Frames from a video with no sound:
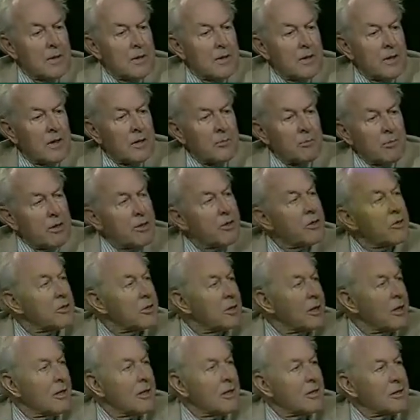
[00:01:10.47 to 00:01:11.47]
a mother
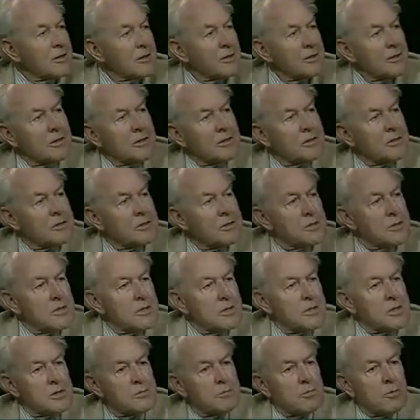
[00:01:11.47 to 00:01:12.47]
tongue that's
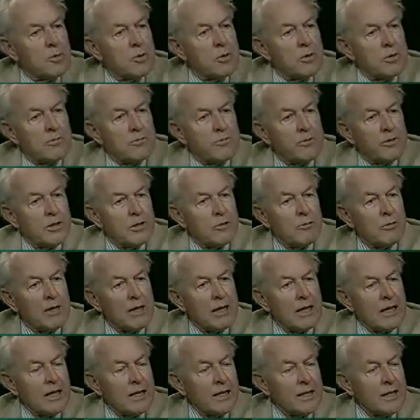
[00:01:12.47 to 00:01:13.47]
spoken very
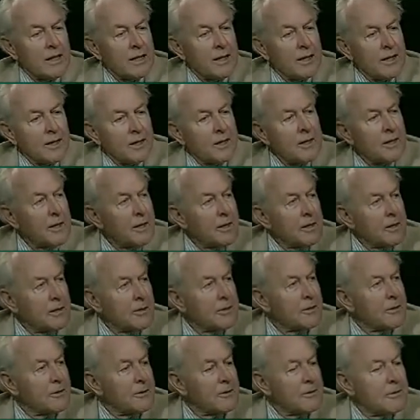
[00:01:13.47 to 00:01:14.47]
widely in India
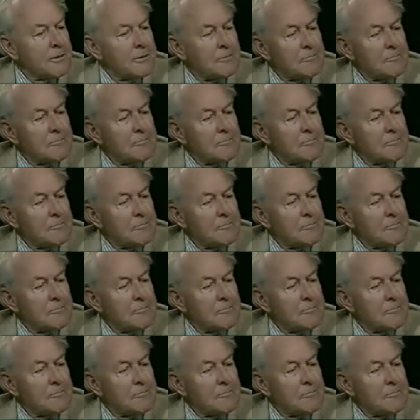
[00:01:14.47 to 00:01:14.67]
and